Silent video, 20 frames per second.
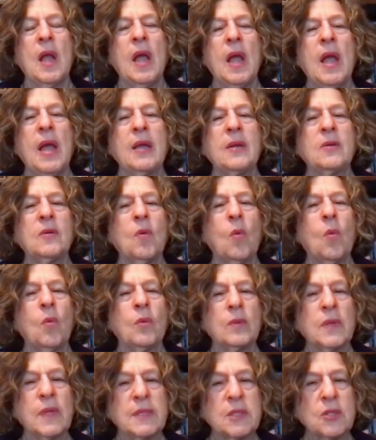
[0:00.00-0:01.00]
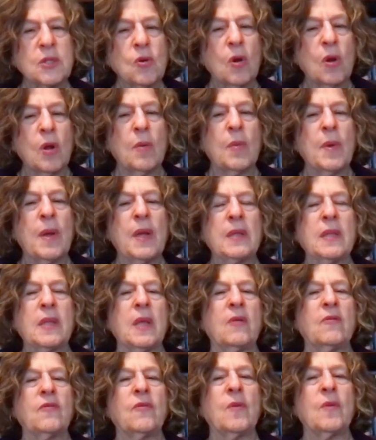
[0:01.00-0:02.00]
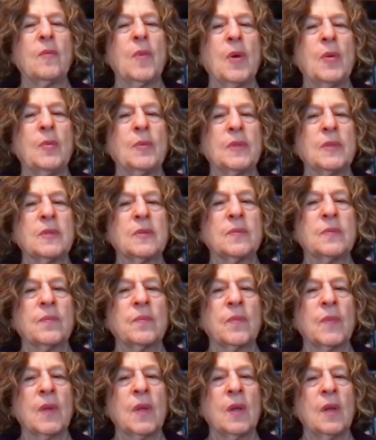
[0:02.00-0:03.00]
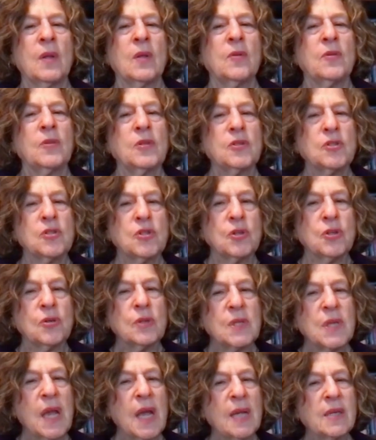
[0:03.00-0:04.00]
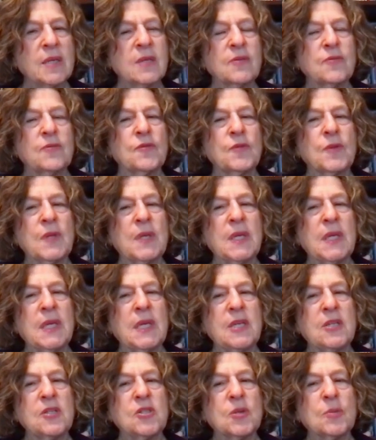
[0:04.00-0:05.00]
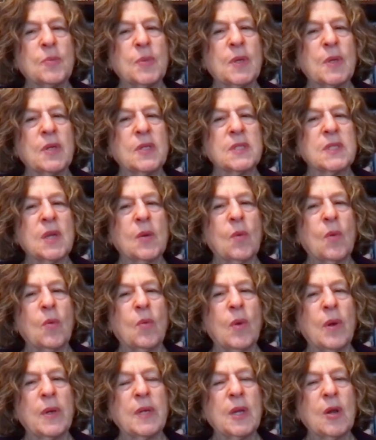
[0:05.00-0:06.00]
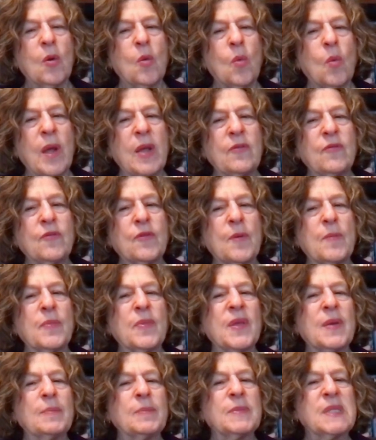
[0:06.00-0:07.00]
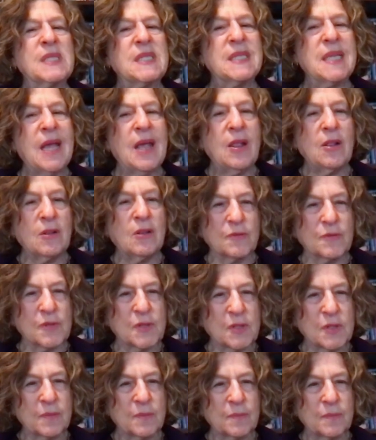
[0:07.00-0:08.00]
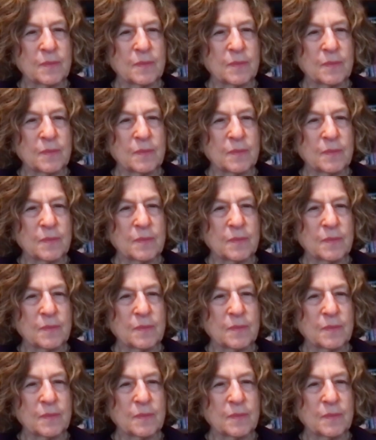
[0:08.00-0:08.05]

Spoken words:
And let's talk about that for a moment. The Jews had to flee Egypt because they were running away from themselves.